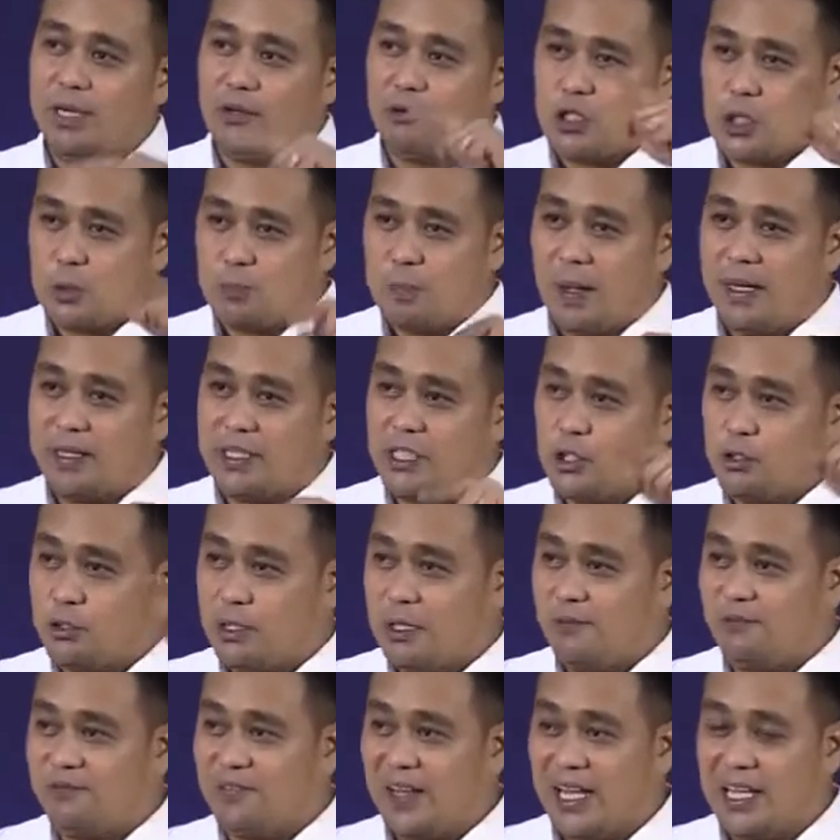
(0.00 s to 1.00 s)
and responded to
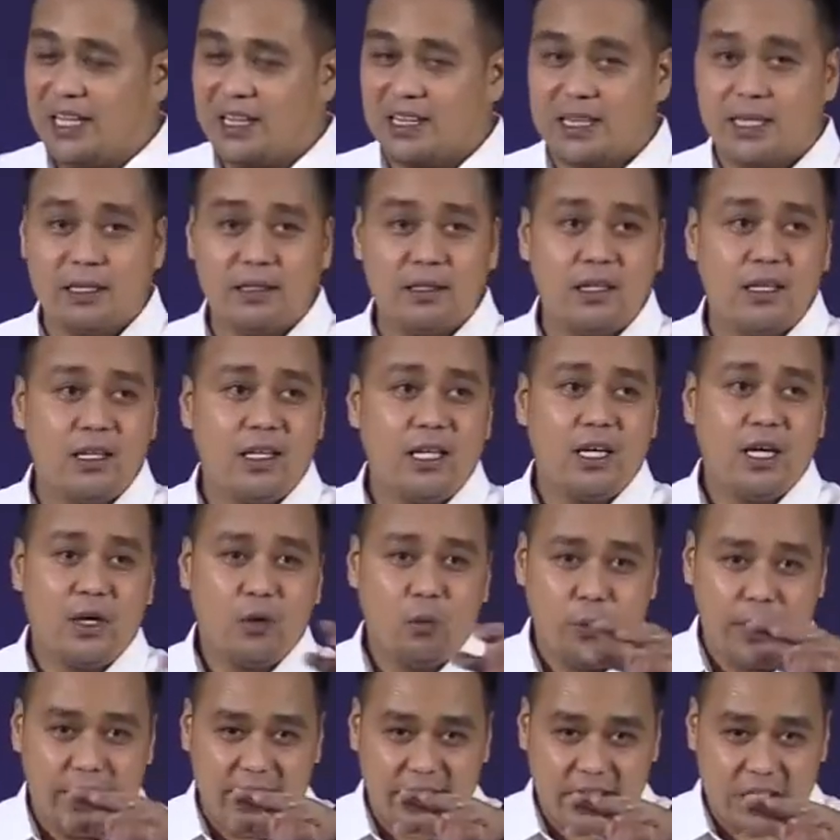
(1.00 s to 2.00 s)
the faith
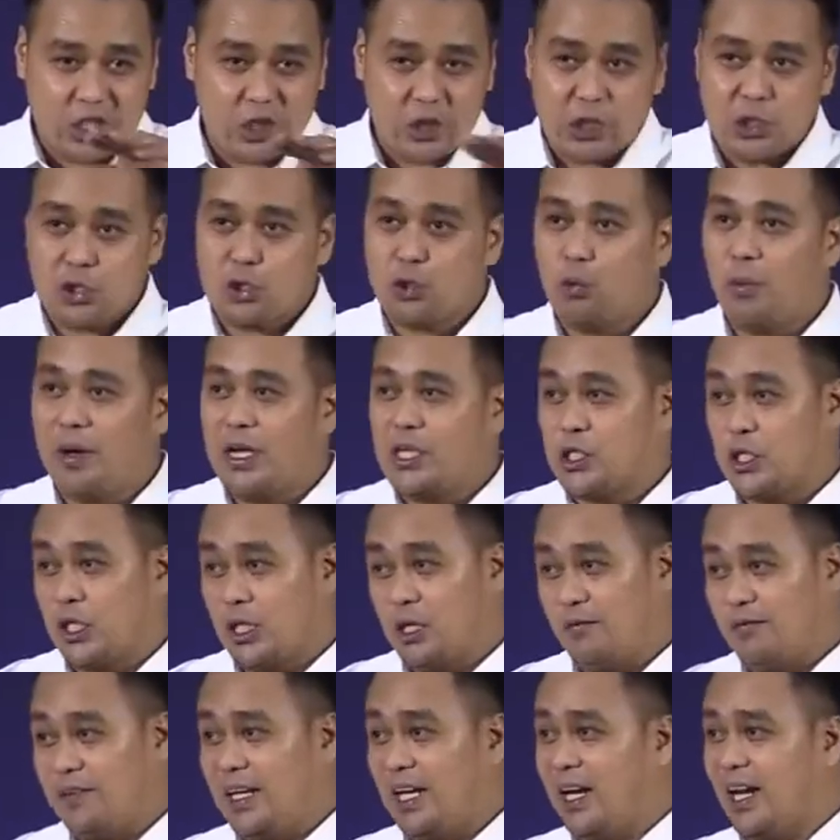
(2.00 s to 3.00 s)
within the situation
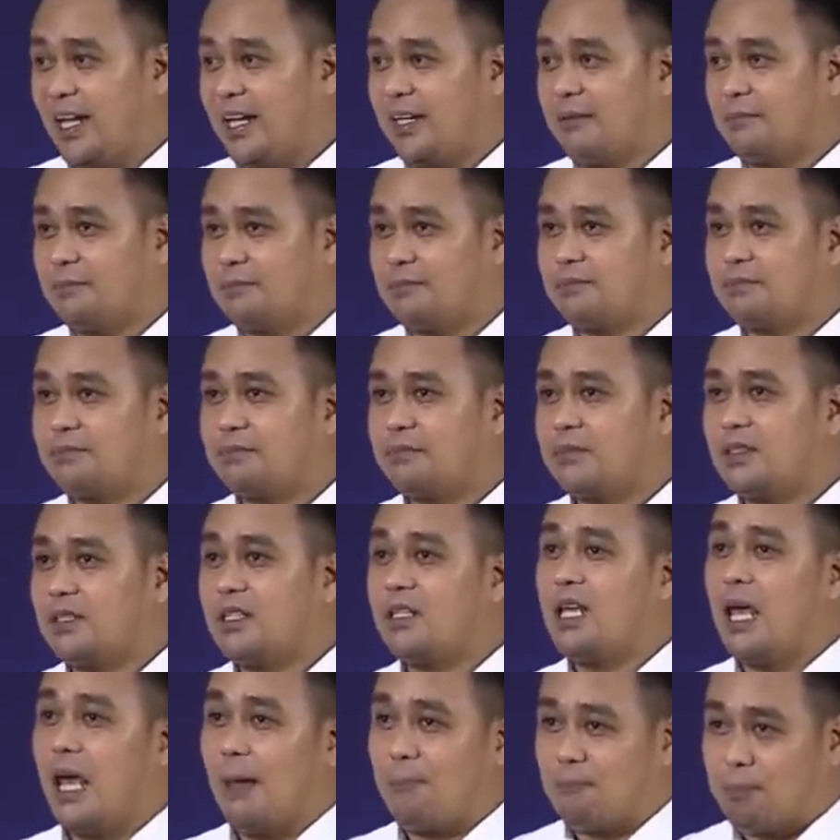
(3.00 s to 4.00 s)
of healing.
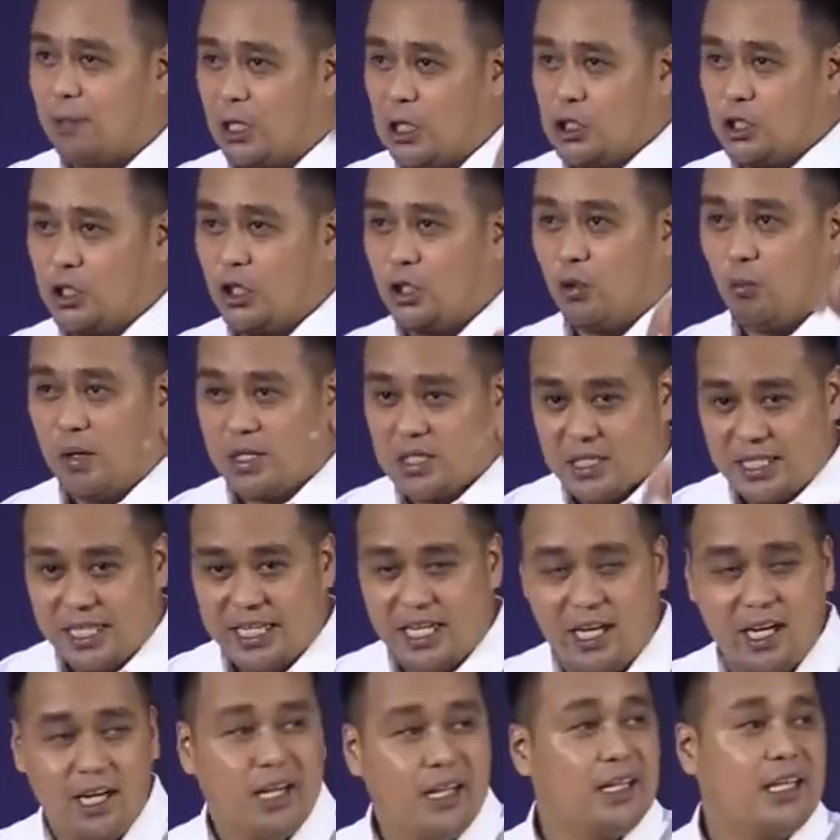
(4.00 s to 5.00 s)
A person was
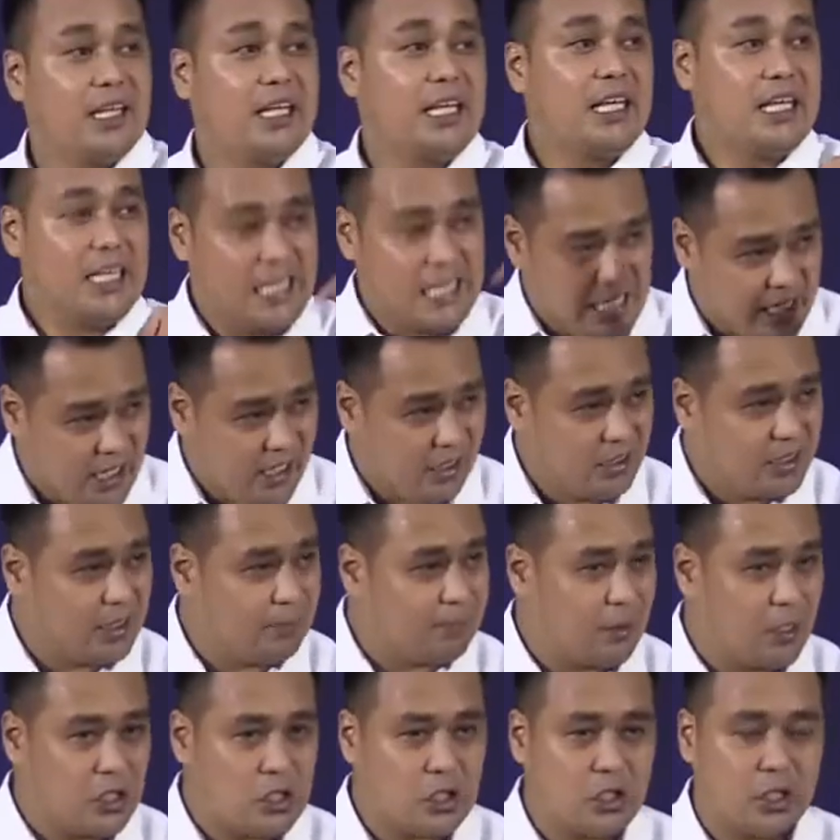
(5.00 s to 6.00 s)
ill, he healed the
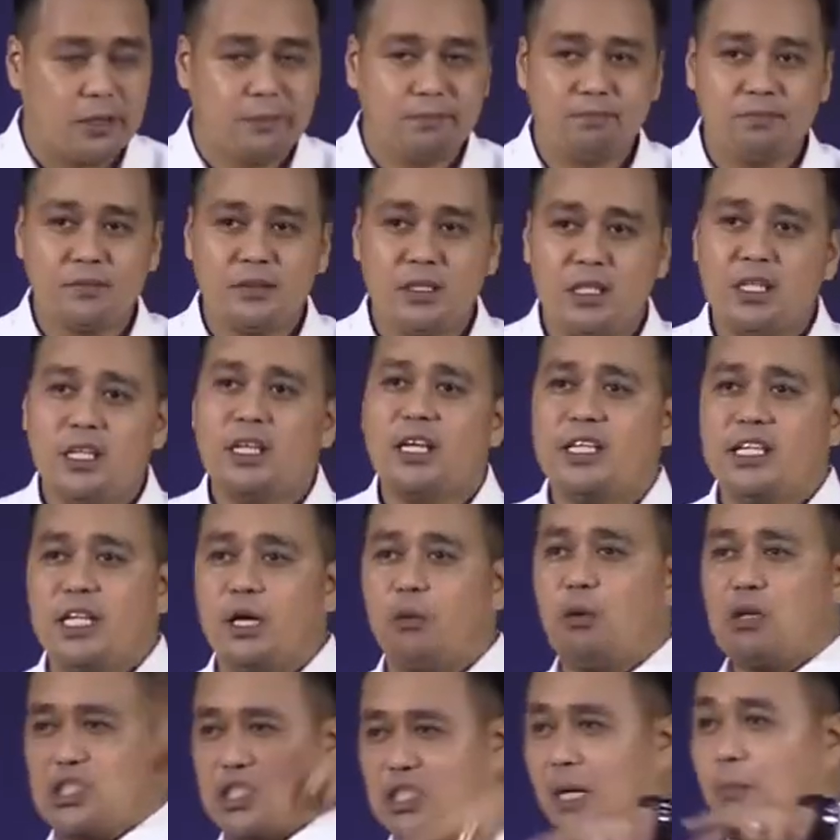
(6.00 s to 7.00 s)
person.
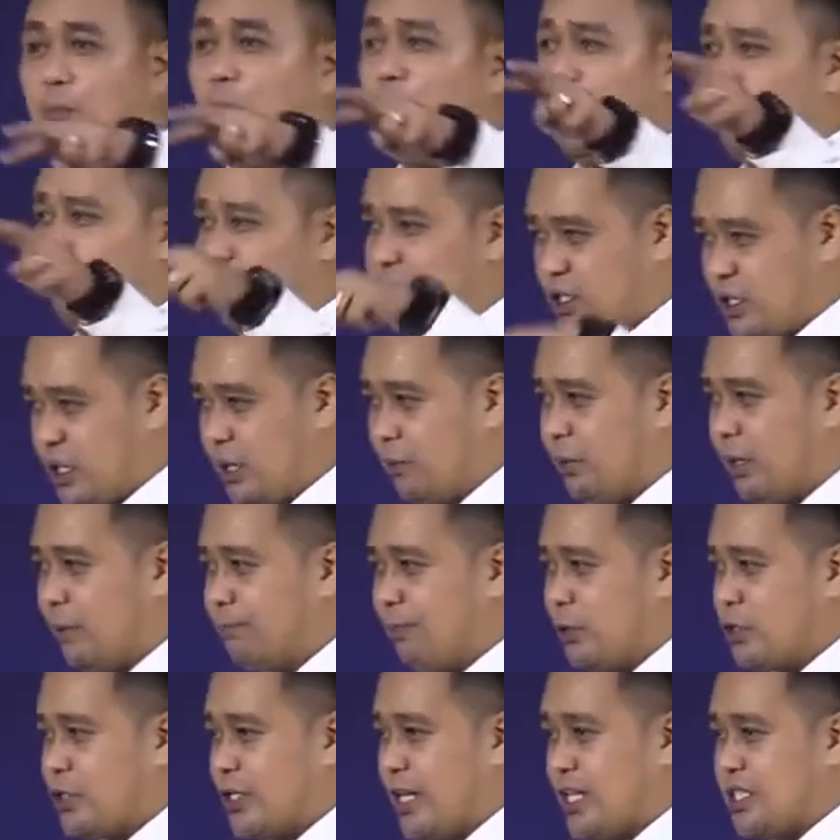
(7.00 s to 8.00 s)
There was someone who was
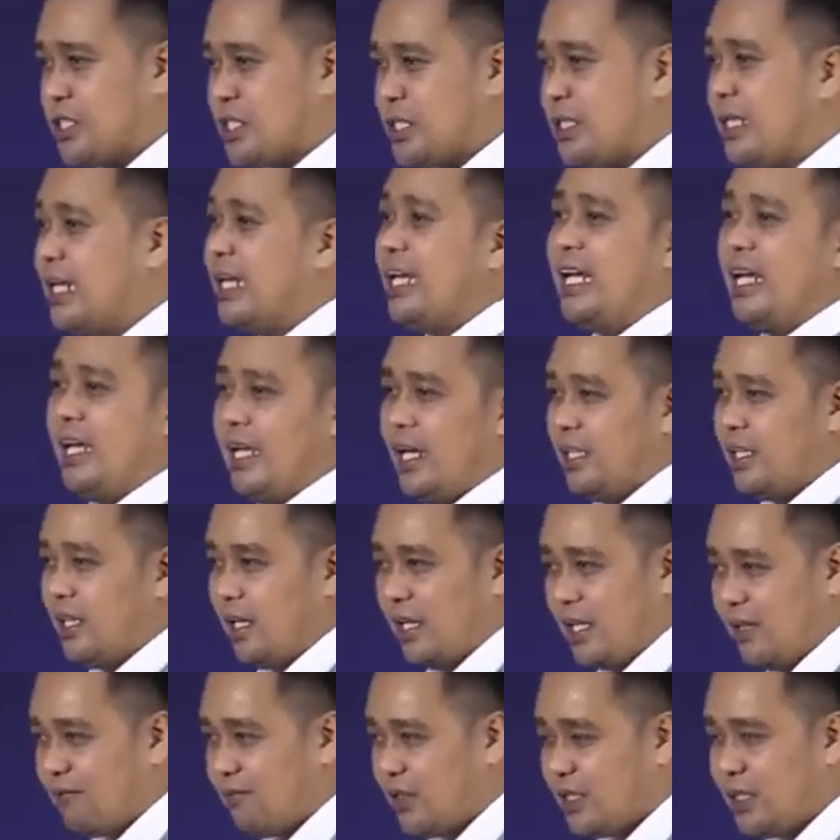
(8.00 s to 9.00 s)
demon-possessed, he
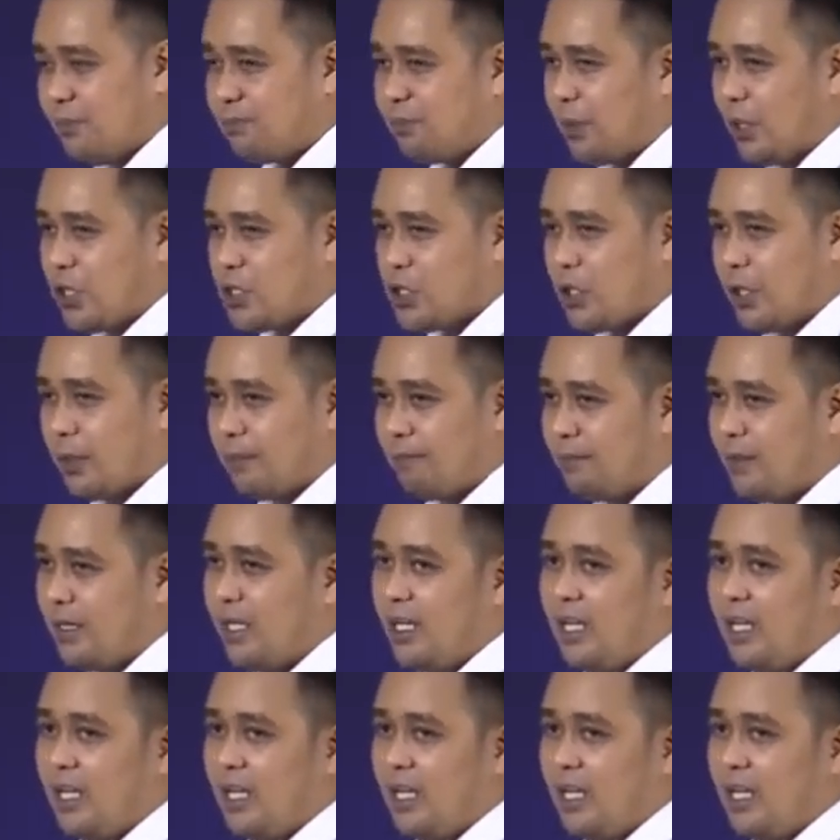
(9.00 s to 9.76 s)
delivered the person.